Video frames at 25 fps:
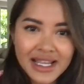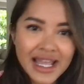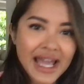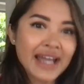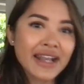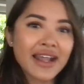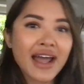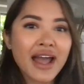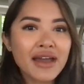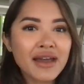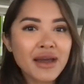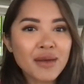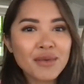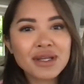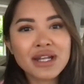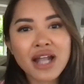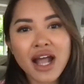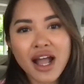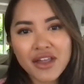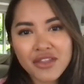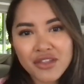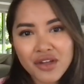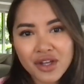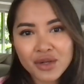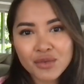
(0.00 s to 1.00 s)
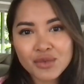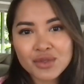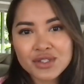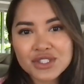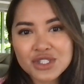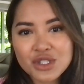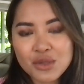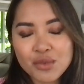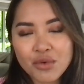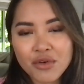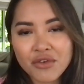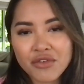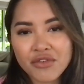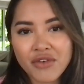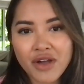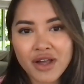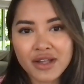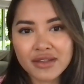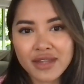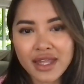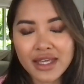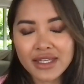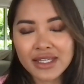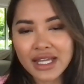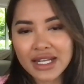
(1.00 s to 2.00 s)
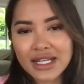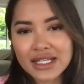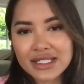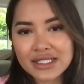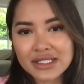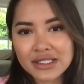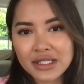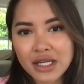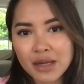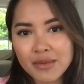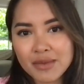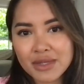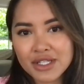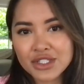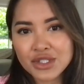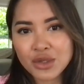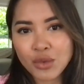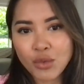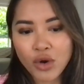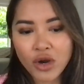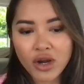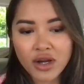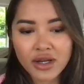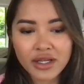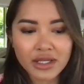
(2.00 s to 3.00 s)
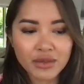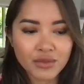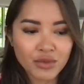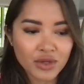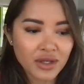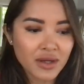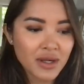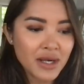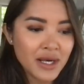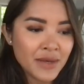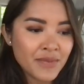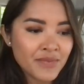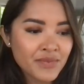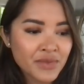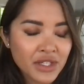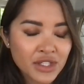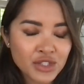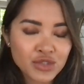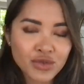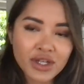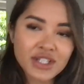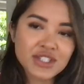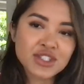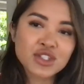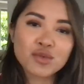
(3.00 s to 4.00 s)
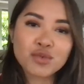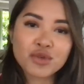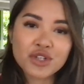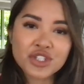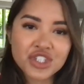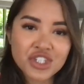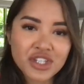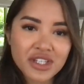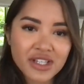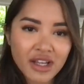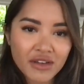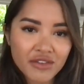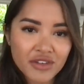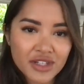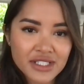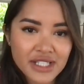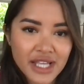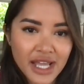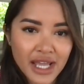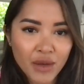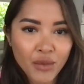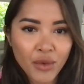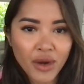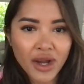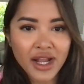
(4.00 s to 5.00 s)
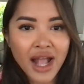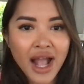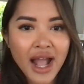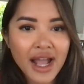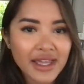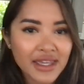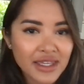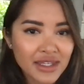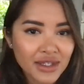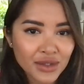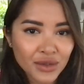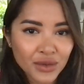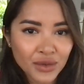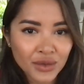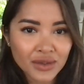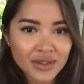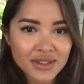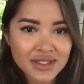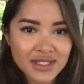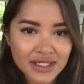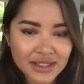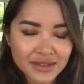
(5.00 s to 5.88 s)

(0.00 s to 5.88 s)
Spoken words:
And I thought it was super fun, like getting to come into work and we're dressed super chic every day, wearing high heels.